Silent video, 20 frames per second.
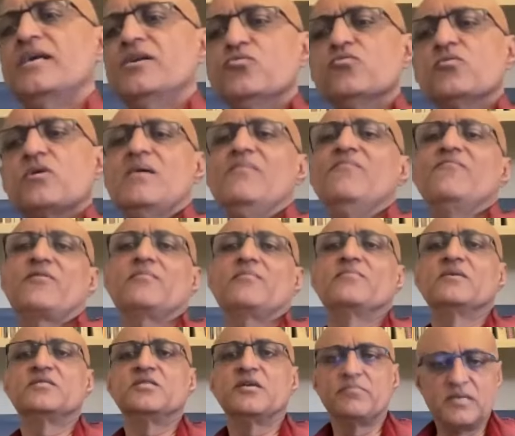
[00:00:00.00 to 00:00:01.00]
do come from
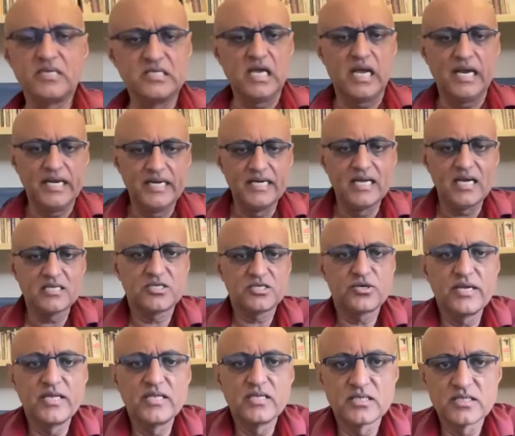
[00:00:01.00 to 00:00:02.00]
the chip design
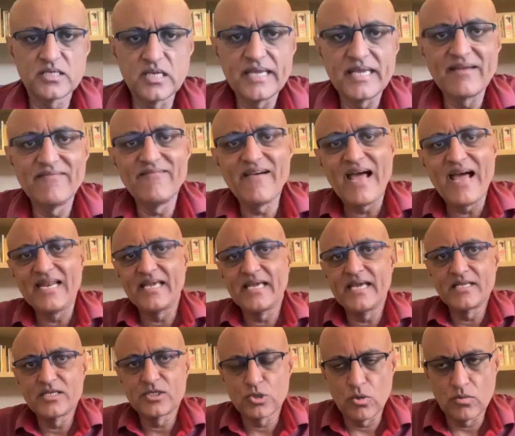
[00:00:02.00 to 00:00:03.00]
industry in the Silicon Valley,
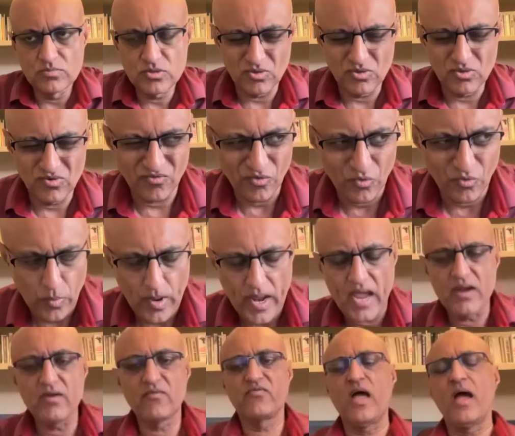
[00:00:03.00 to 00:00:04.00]
and so I'm sort of
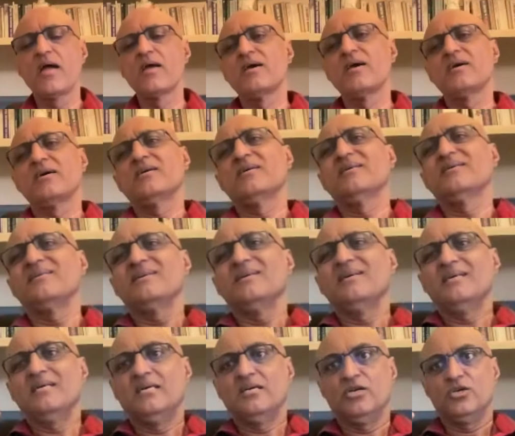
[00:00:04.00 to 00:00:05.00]
aware of it.
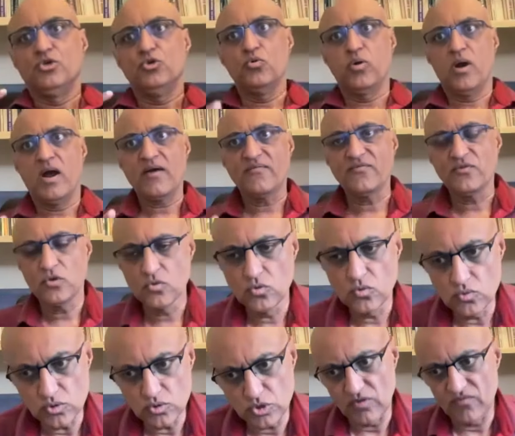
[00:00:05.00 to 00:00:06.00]
You have
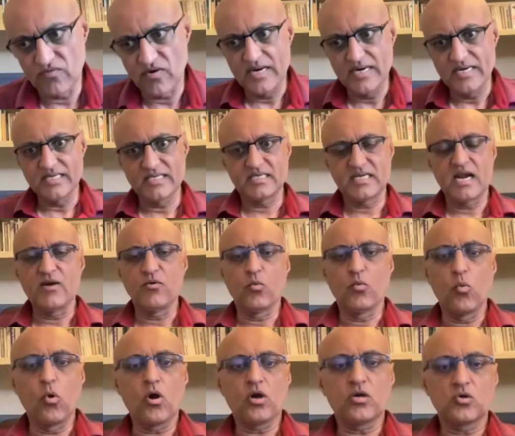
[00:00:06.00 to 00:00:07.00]
to sort of
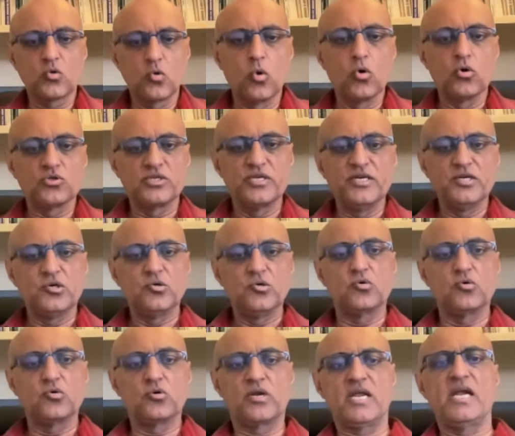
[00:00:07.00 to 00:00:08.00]
understand what goes into
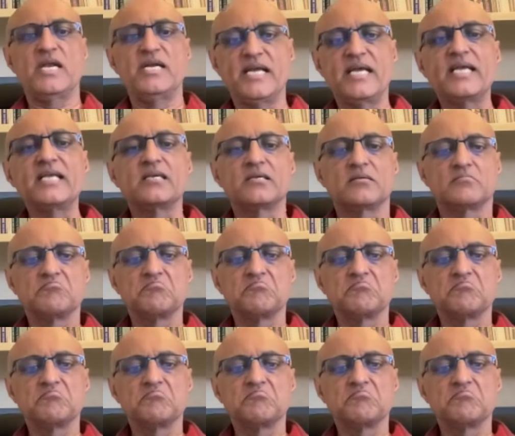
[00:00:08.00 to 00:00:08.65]
creating,